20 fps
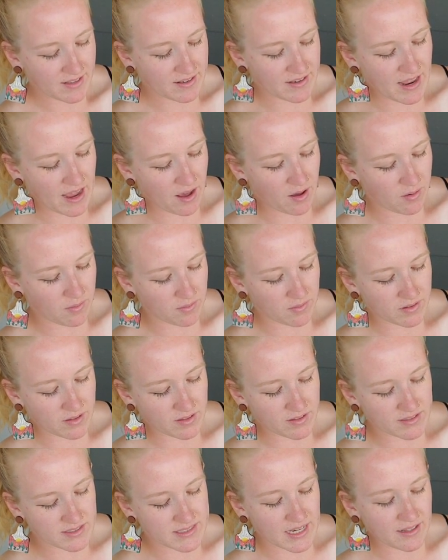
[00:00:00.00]
Now,
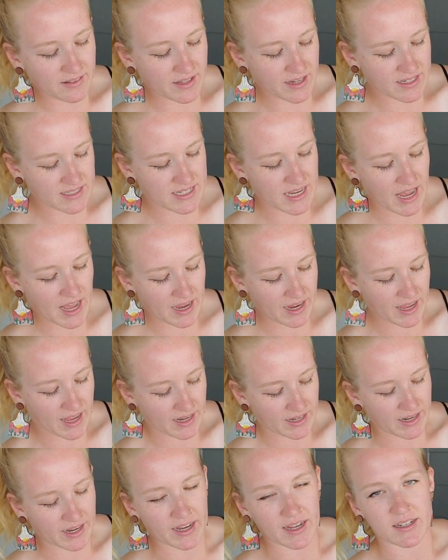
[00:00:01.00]
Stateline Tack
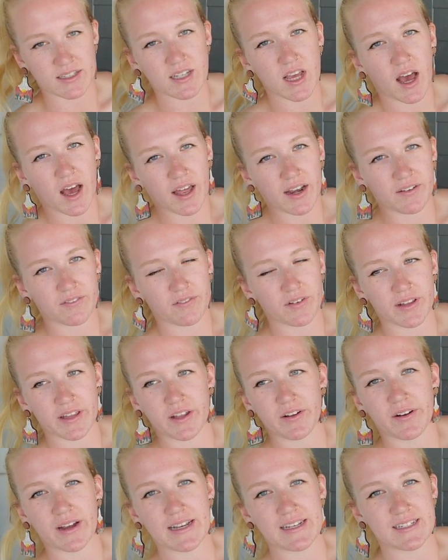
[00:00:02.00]
had like a ton of
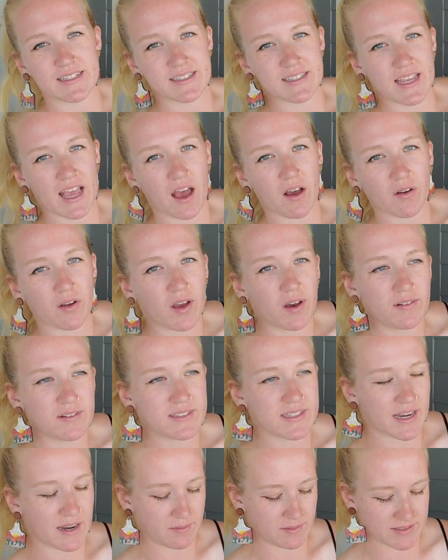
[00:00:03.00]
really great discount codes
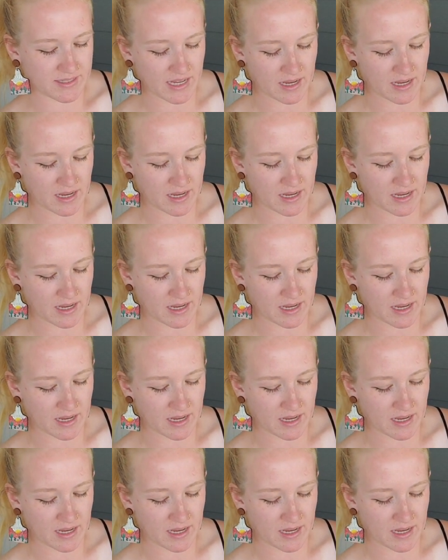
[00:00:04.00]
that I was